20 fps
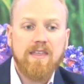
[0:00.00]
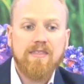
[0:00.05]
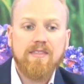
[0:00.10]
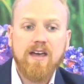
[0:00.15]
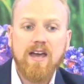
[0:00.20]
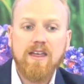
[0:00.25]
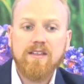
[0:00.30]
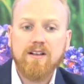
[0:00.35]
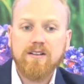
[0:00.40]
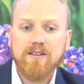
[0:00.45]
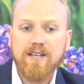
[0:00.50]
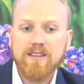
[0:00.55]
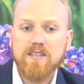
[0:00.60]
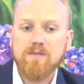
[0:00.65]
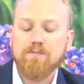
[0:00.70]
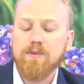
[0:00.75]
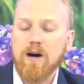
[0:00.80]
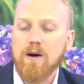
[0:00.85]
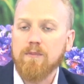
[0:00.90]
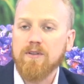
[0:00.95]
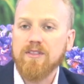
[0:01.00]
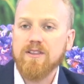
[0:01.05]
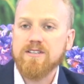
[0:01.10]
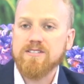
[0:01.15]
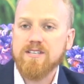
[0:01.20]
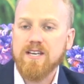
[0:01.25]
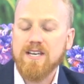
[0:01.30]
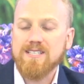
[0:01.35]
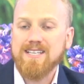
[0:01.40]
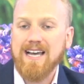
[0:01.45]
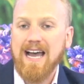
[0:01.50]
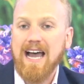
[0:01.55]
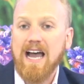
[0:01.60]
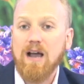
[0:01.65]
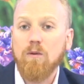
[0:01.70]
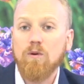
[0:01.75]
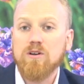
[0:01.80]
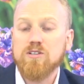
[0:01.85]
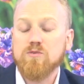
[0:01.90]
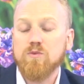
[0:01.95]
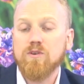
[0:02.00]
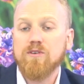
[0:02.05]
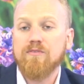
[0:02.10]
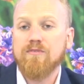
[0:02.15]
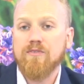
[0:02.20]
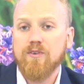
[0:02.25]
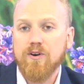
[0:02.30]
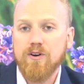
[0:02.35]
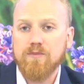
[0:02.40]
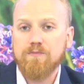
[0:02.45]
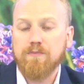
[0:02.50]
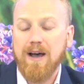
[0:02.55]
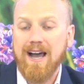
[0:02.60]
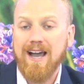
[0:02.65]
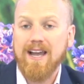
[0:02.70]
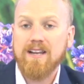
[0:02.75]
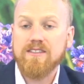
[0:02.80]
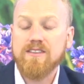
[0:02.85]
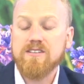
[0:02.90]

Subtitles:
Then click the bubble that says I was referred by.